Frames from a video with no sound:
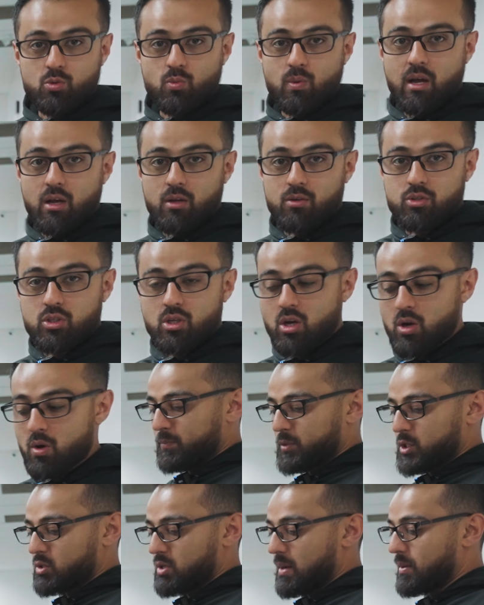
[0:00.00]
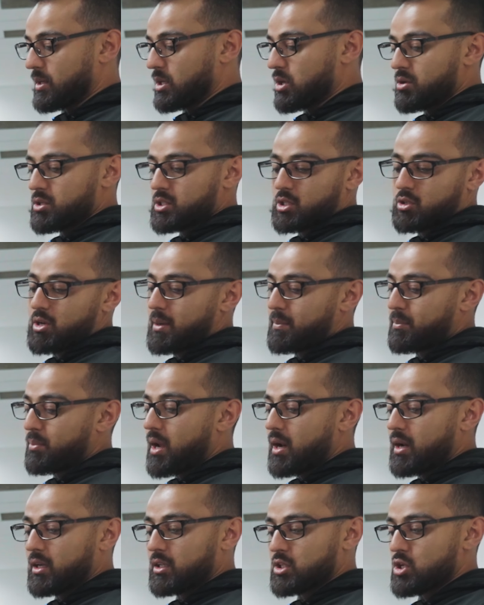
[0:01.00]
well. So ceramic coating is a great
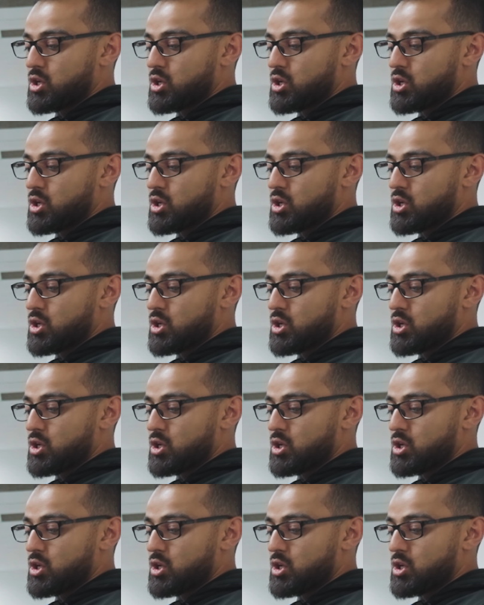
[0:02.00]
product.